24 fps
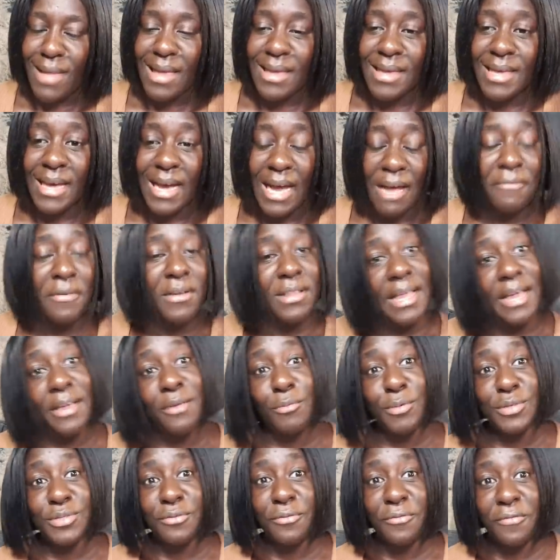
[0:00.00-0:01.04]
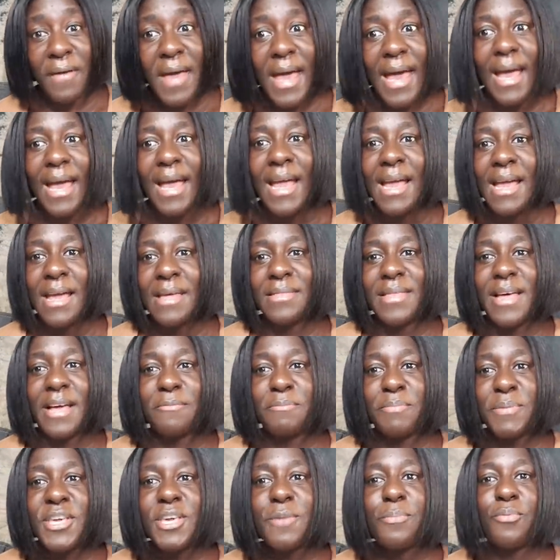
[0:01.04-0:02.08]
Yeah, I felt like it was unfair
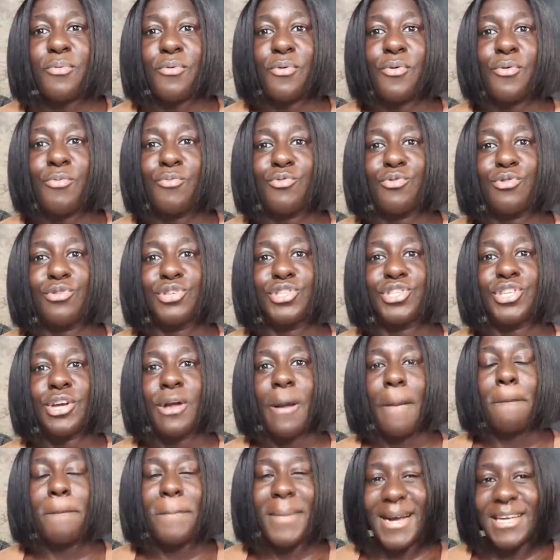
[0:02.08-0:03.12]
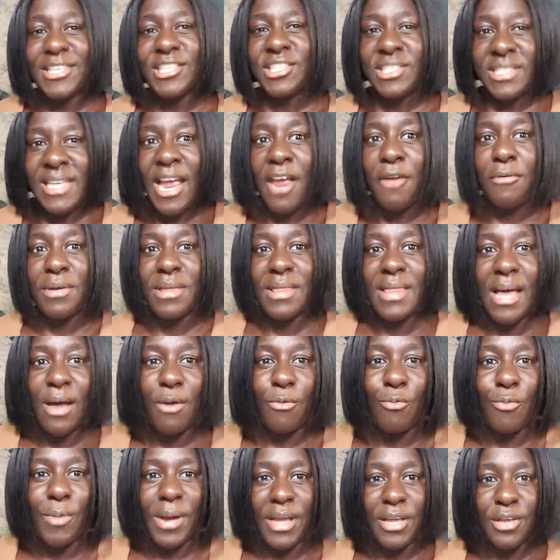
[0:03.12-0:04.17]
that people would bash Terry
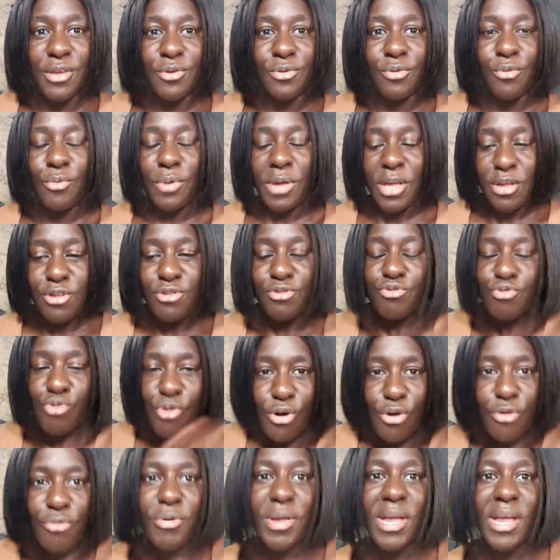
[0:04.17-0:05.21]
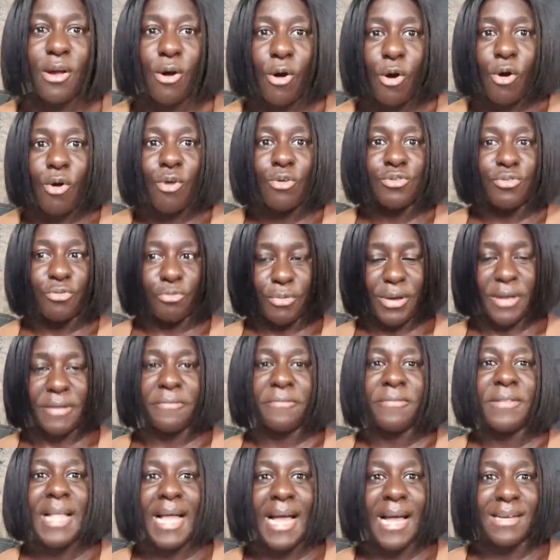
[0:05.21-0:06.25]
that way, you know, ignoring all the red
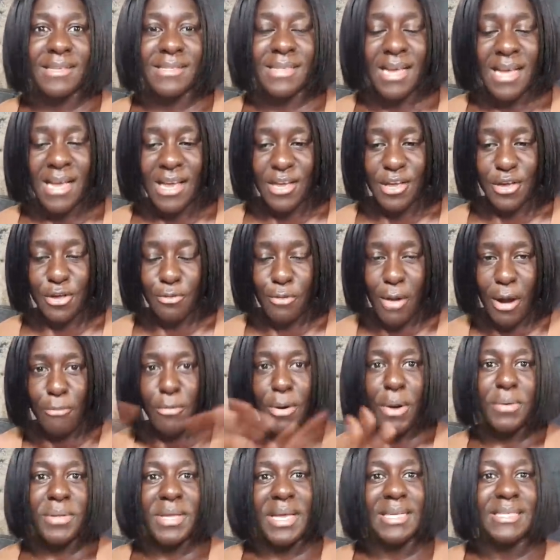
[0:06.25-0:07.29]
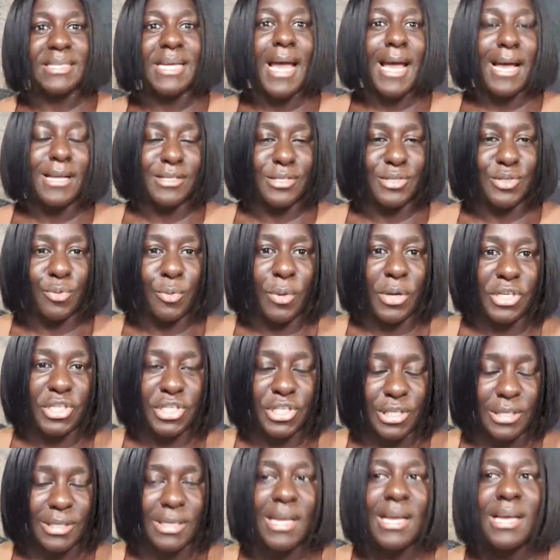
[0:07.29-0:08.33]
flags, you know, around the entire
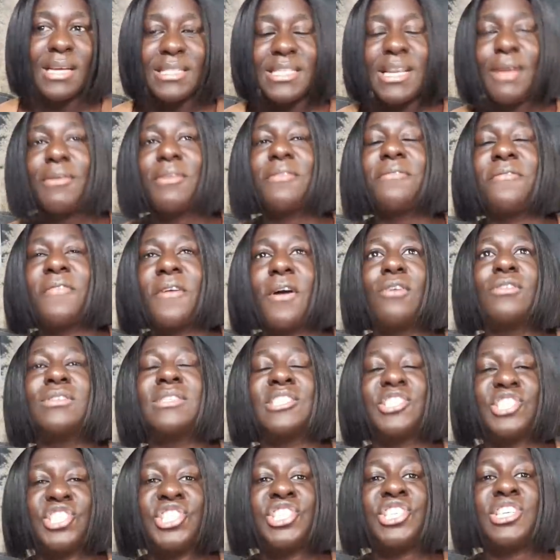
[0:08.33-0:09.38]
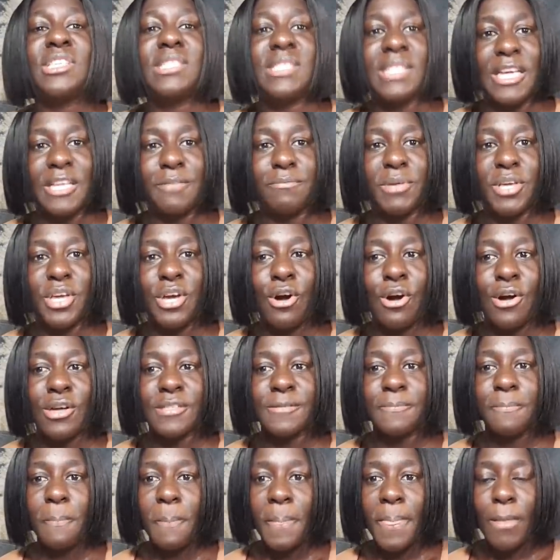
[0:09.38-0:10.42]
situation. Terry felt cheated because
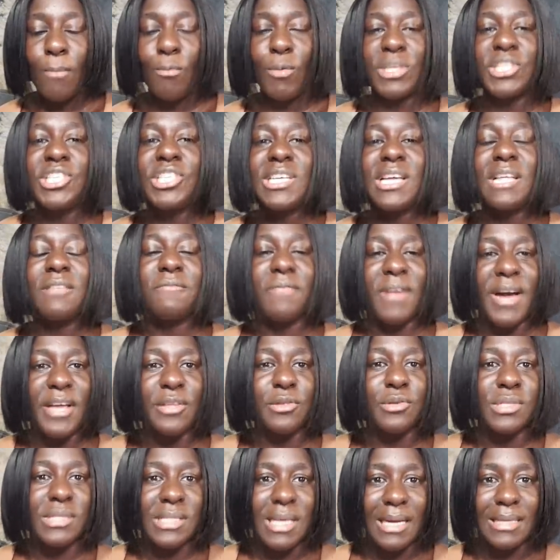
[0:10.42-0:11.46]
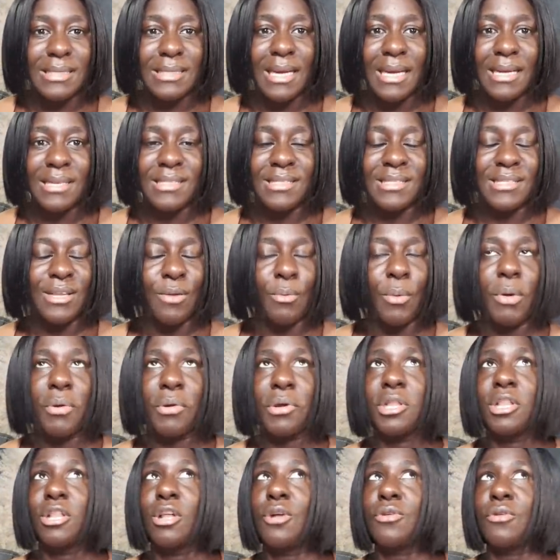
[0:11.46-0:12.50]
when she and Vinyl started, there were
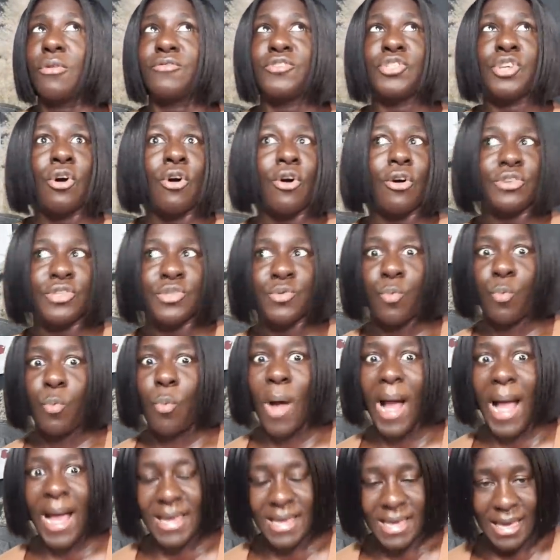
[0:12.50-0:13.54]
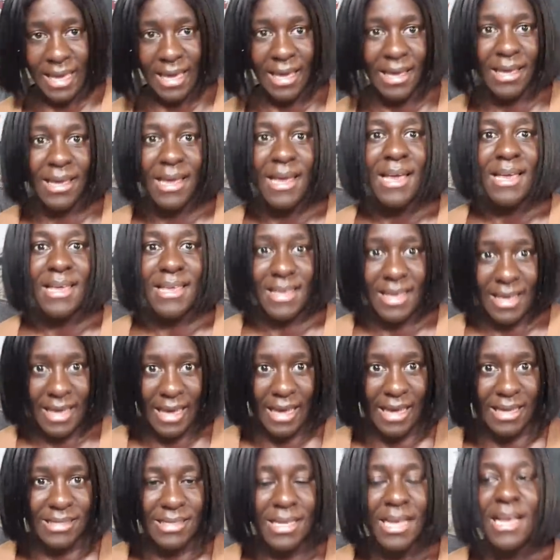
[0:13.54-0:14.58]
a lot of tongues wagging.
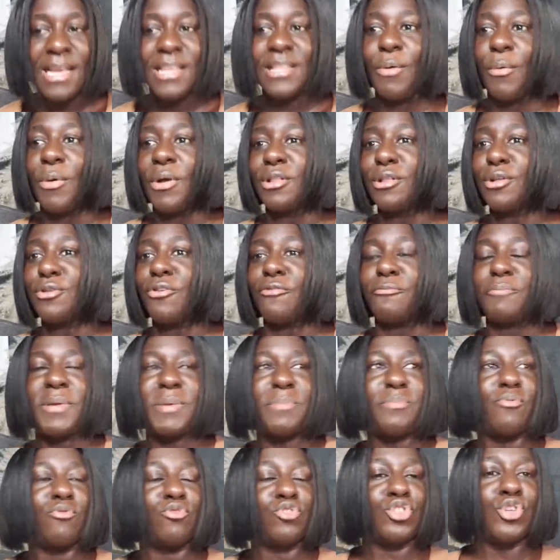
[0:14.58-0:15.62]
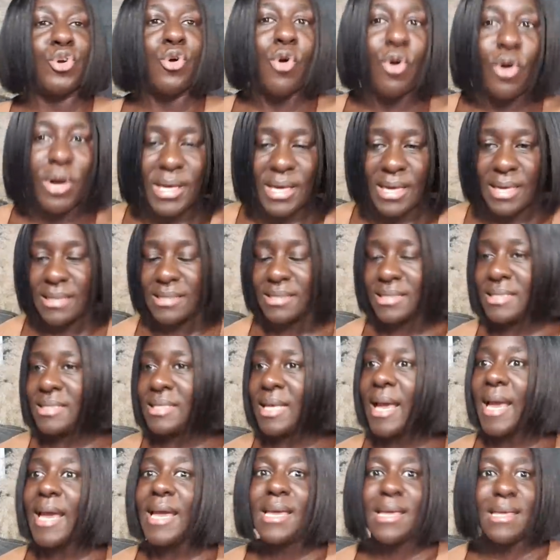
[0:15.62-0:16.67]
Yes, there were a lot of people talking,
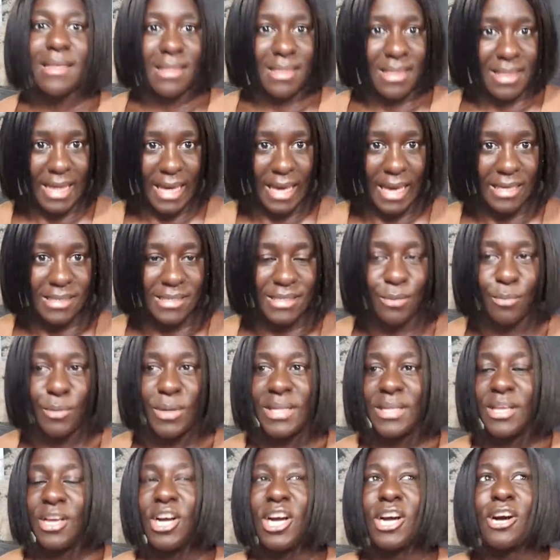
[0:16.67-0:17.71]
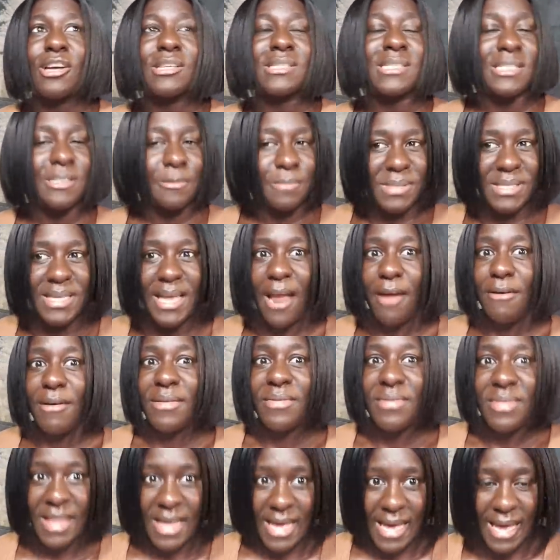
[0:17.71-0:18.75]
saying things. There were the gossips here
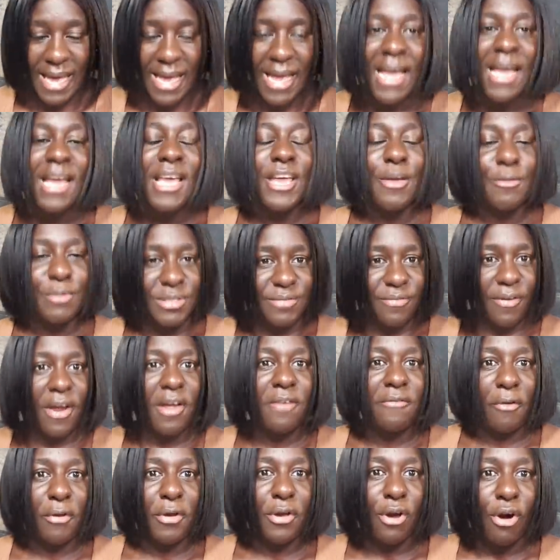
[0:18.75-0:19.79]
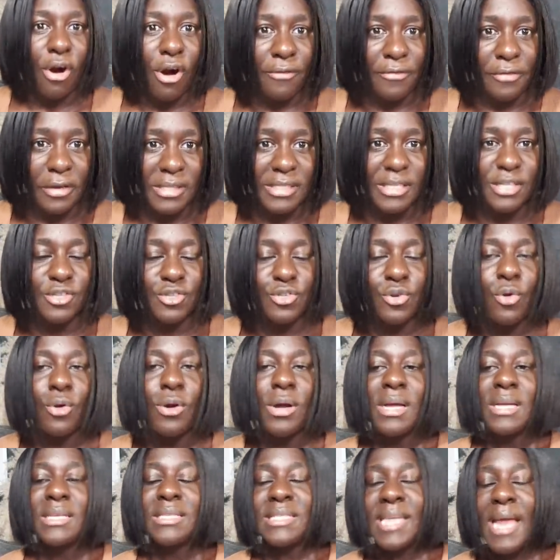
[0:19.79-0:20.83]
and there. It was very, very obvious. And so
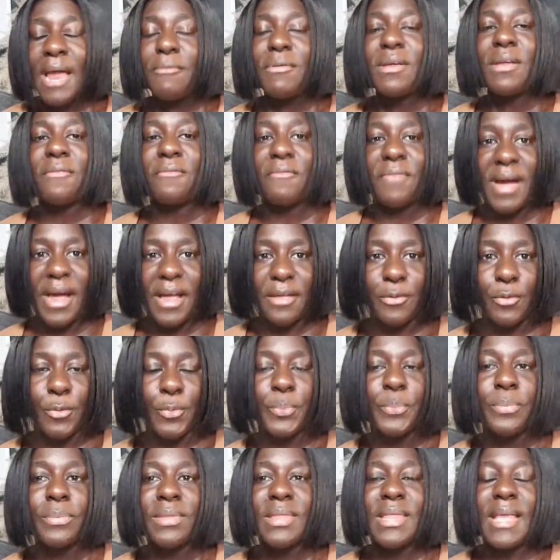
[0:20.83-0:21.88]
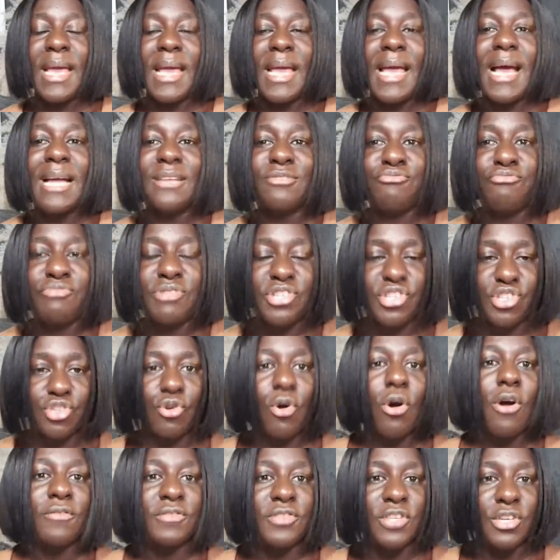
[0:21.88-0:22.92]
Terry and Vinyl, they had
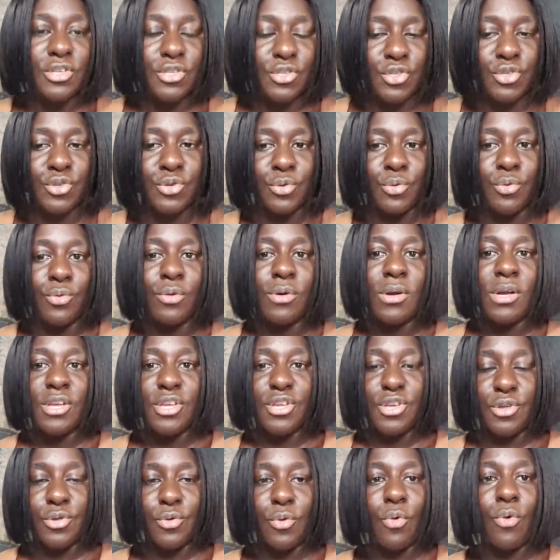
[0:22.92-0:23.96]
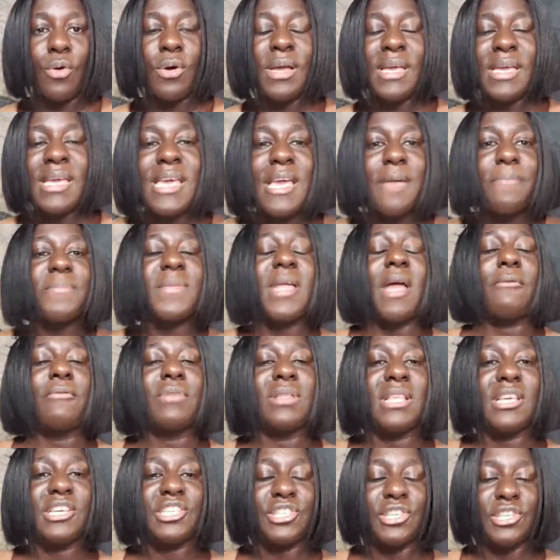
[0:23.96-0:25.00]
resolved to, you know, keep their
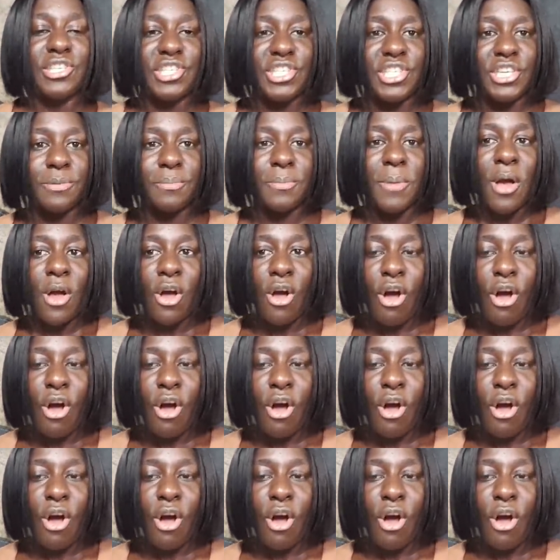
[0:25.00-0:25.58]
relationship